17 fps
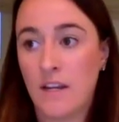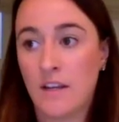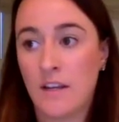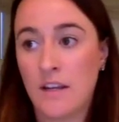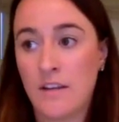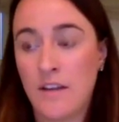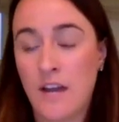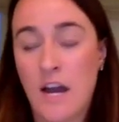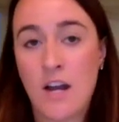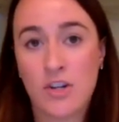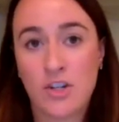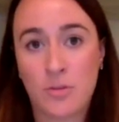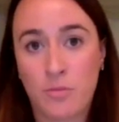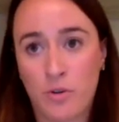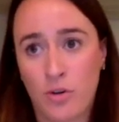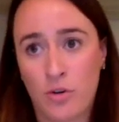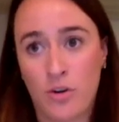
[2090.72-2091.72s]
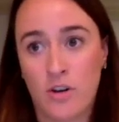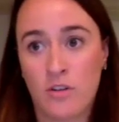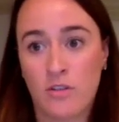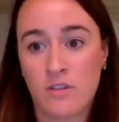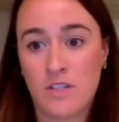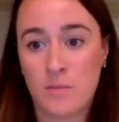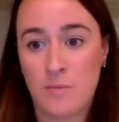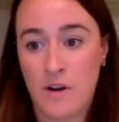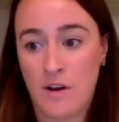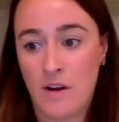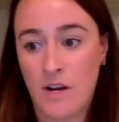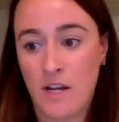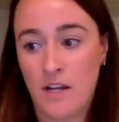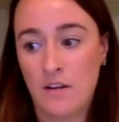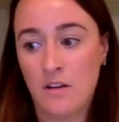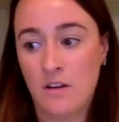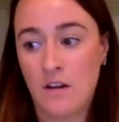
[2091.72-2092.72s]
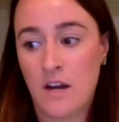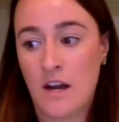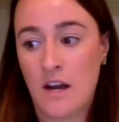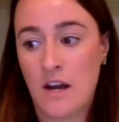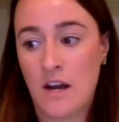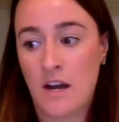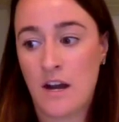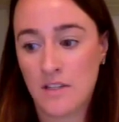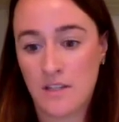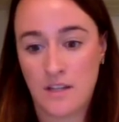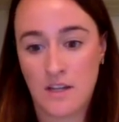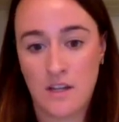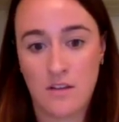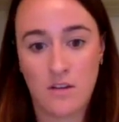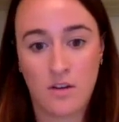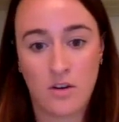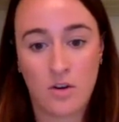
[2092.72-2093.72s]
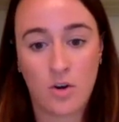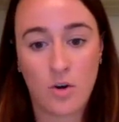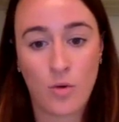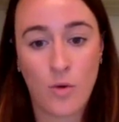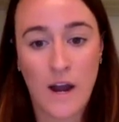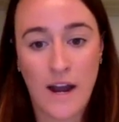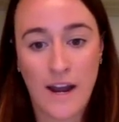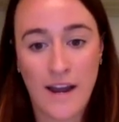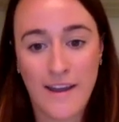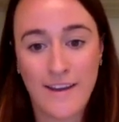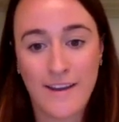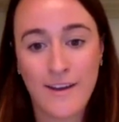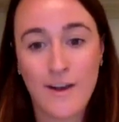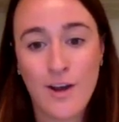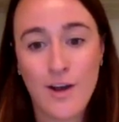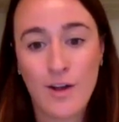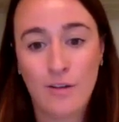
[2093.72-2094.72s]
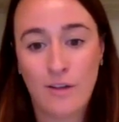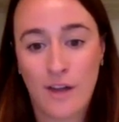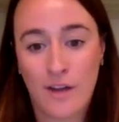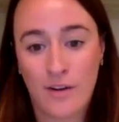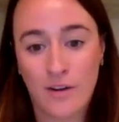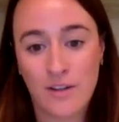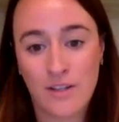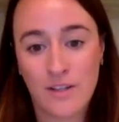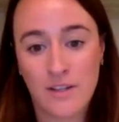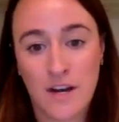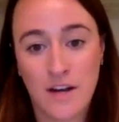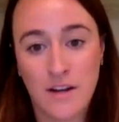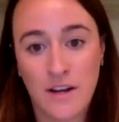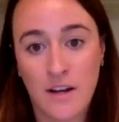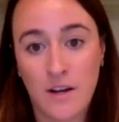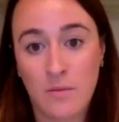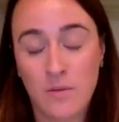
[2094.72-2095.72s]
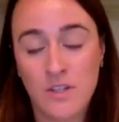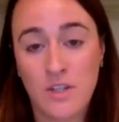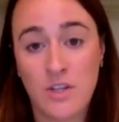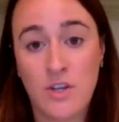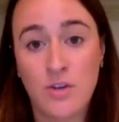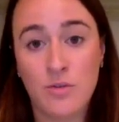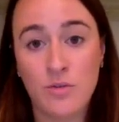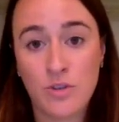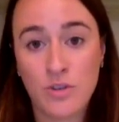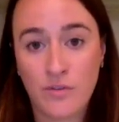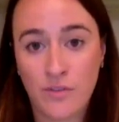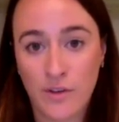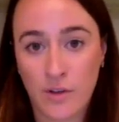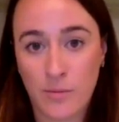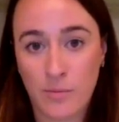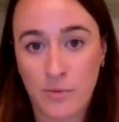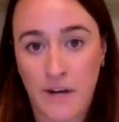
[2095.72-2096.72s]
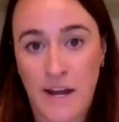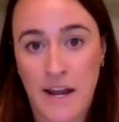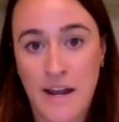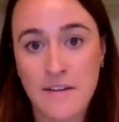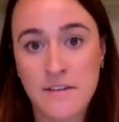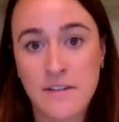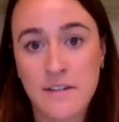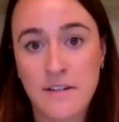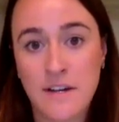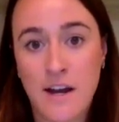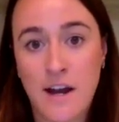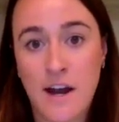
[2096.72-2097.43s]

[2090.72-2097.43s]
and the entrepreneurial spirit, obviously the Kawhi Leonard signing was huge for the brand.